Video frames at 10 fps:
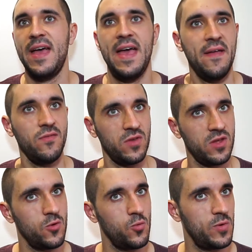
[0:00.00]
and
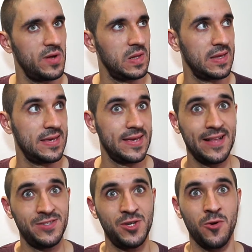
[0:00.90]
you will
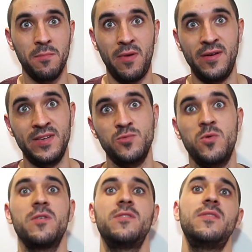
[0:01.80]
get your money's
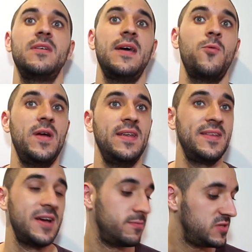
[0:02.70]
worth when it
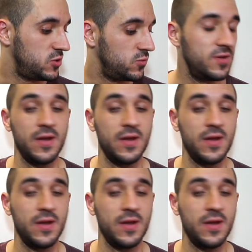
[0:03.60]
comes to the